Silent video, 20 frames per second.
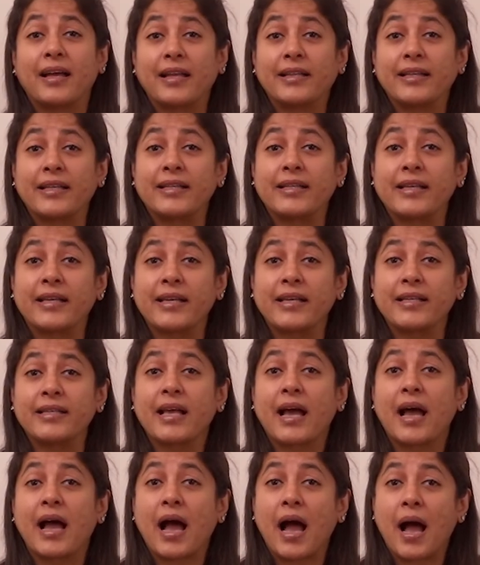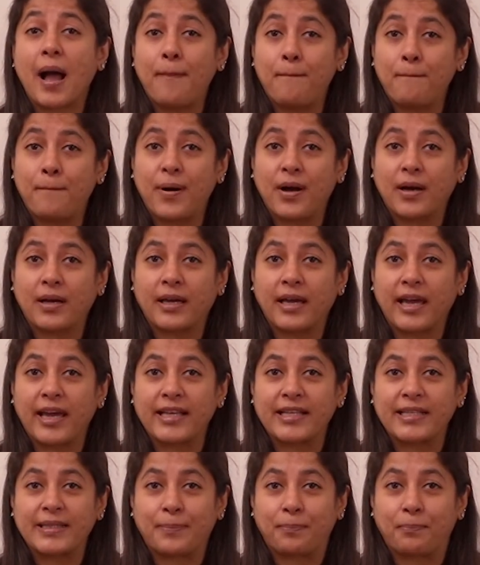This is
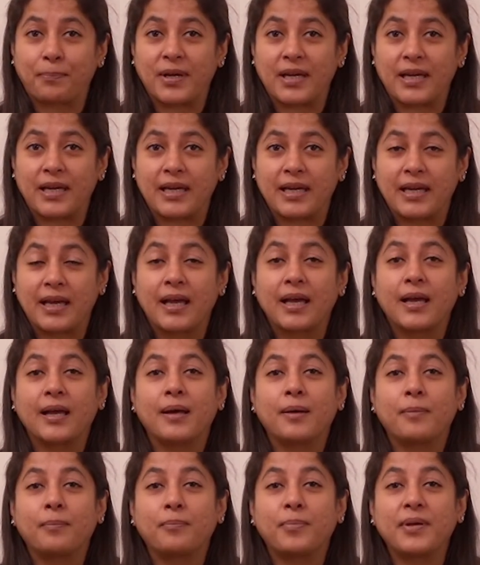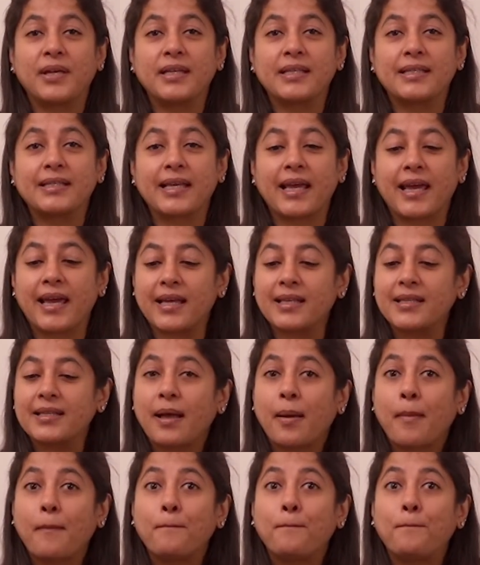uppercase P. P says
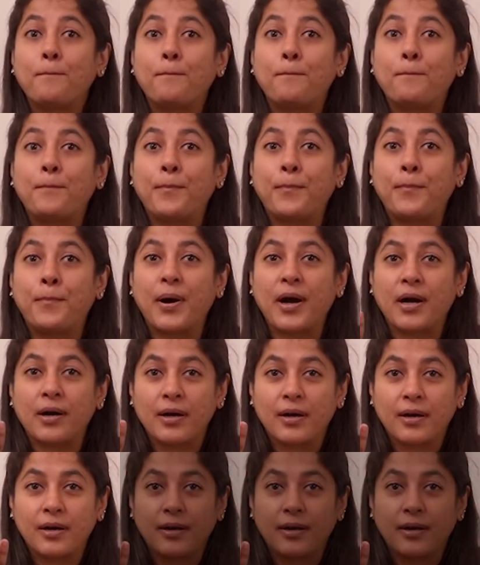pa.